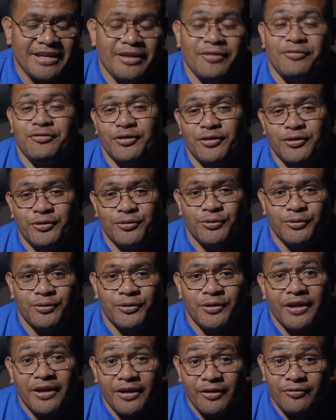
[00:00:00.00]
if you
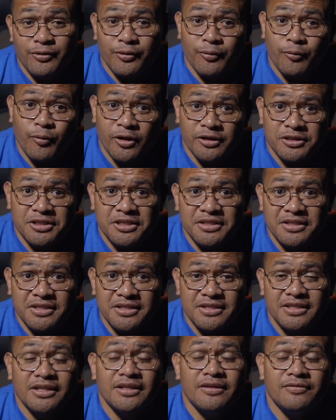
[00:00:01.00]
if you're watching
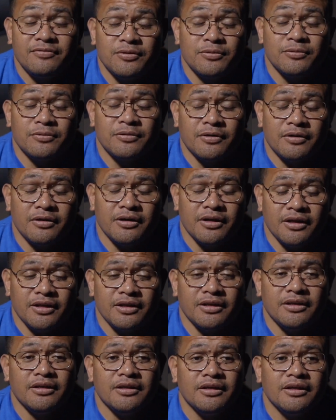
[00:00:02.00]
this and if you are
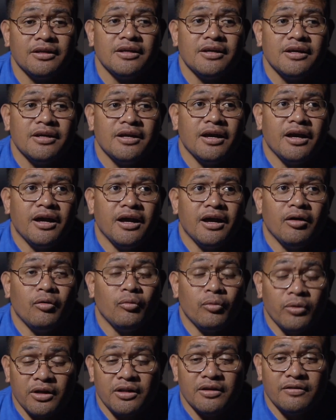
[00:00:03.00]
a uh,
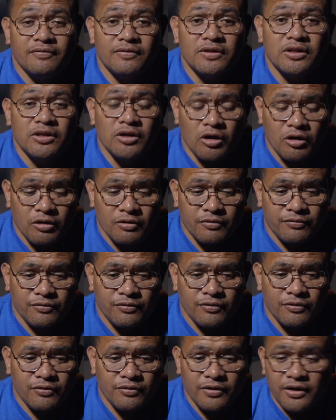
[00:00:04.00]
wedding
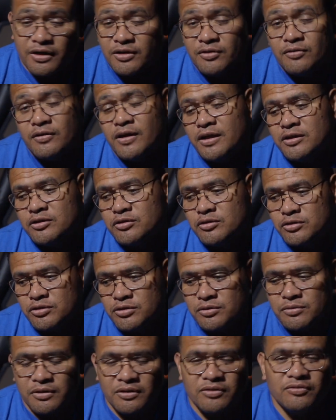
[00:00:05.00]
videographer and you like to
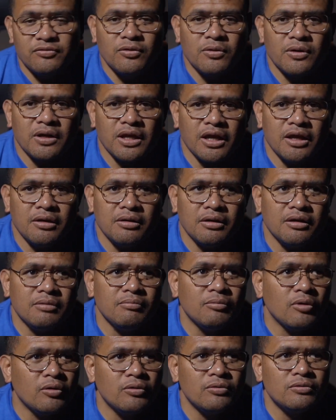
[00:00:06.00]
shoot in 4K
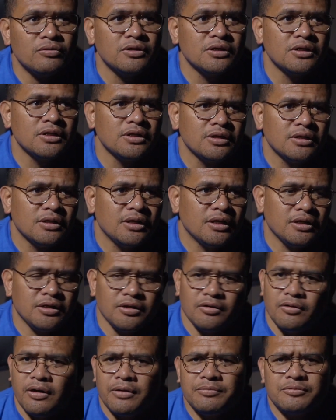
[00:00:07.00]
mode,
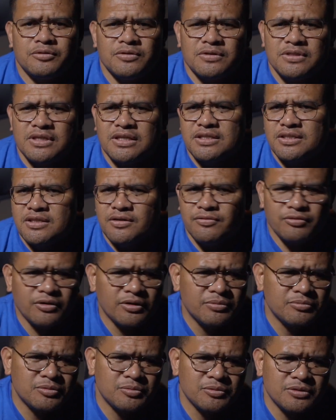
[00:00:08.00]
you know, up to 60
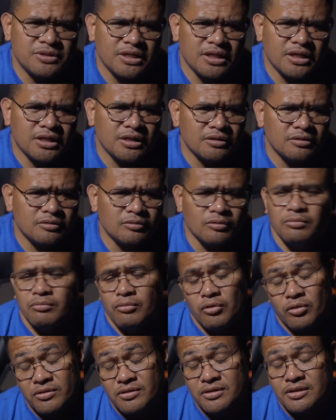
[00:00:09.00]
frames per second or
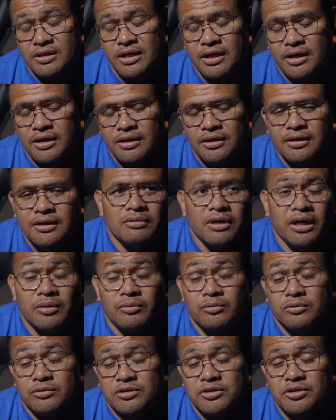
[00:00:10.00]
more than that, I
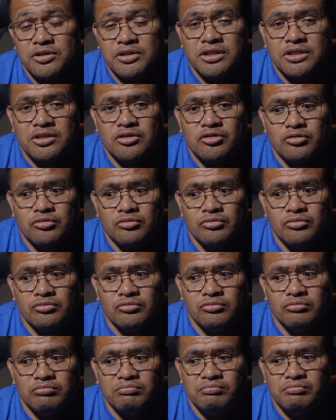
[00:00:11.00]
will suggest
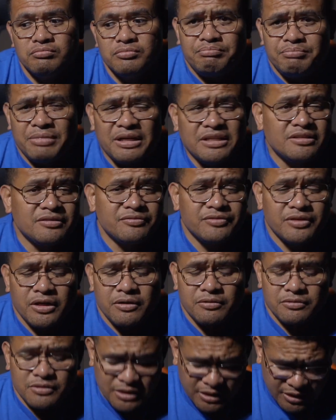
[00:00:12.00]
to buy something
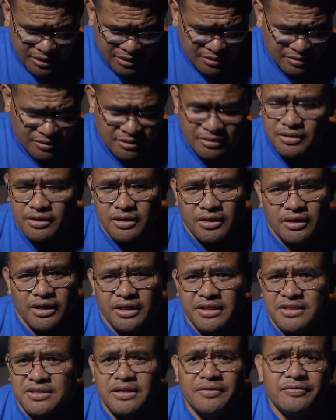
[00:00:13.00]
else like the
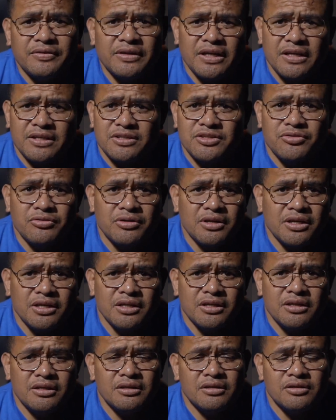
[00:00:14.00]

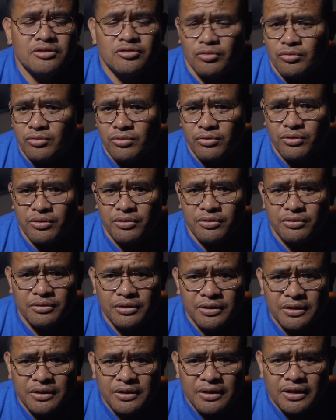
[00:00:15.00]
A7S3s or
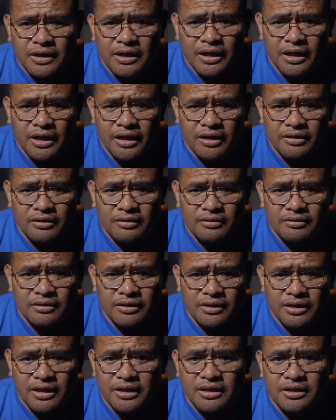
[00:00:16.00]
uh,
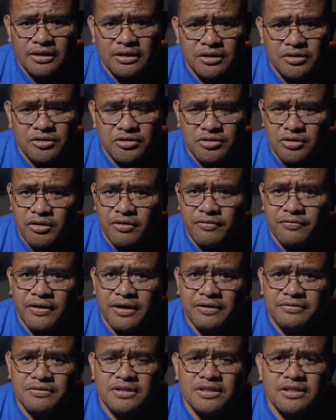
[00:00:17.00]
the Canon EOS
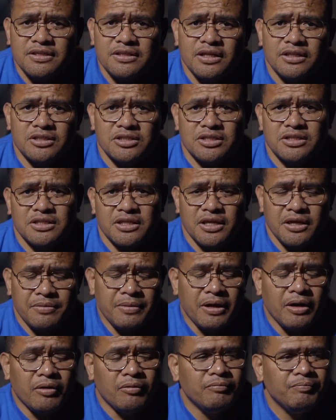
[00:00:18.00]
R5C that just came
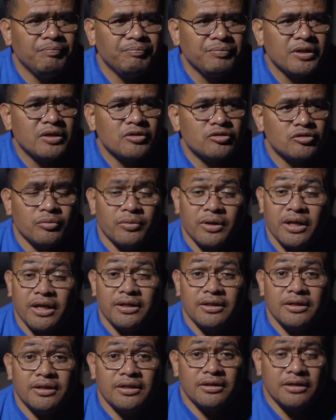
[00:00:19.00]
out. So what I
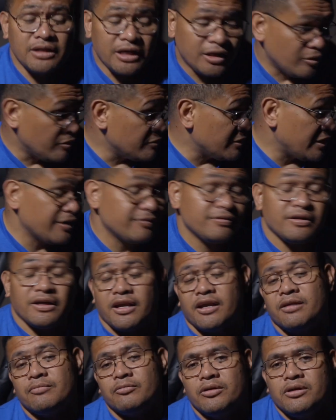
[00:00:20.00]
did, I don't have the
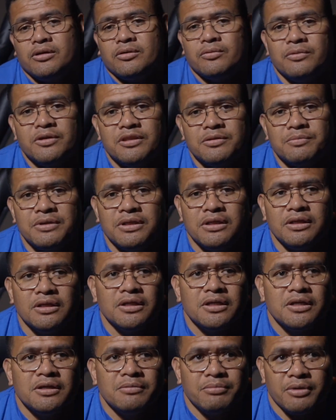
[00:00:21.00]
camera here with me,
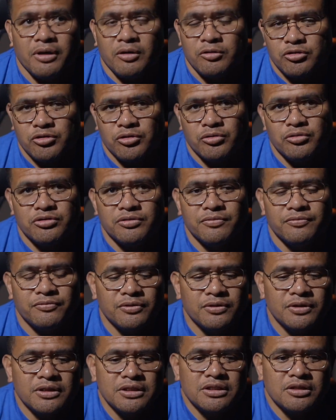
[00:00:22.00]
but I'll show some
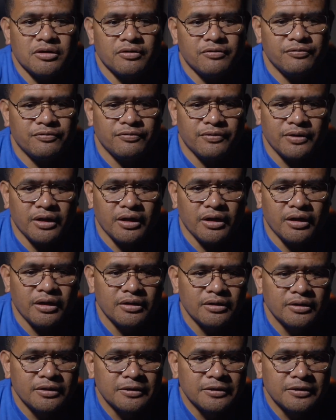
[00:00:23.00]
footage of uh,